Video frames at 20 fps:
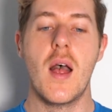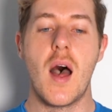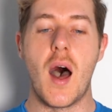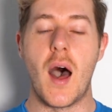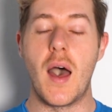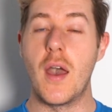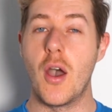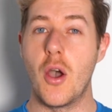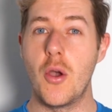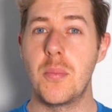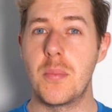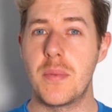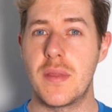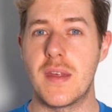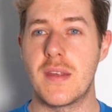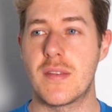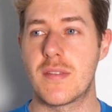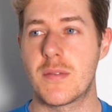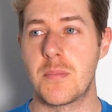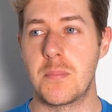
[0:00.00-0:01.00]
I hope
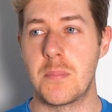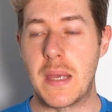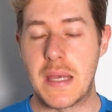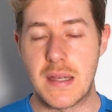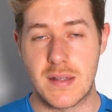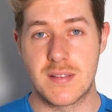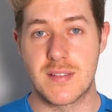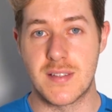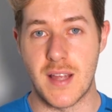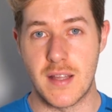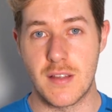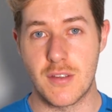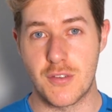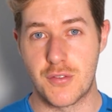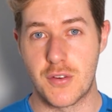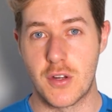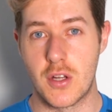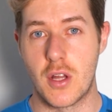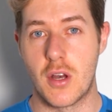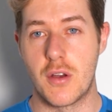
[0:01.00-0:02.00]
this makes sense
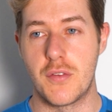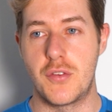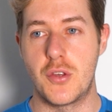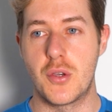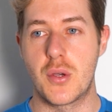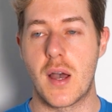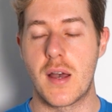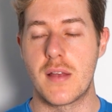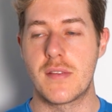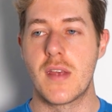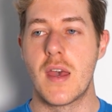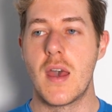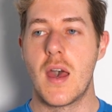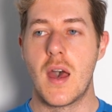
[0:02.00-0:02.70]
for a lot of you guys.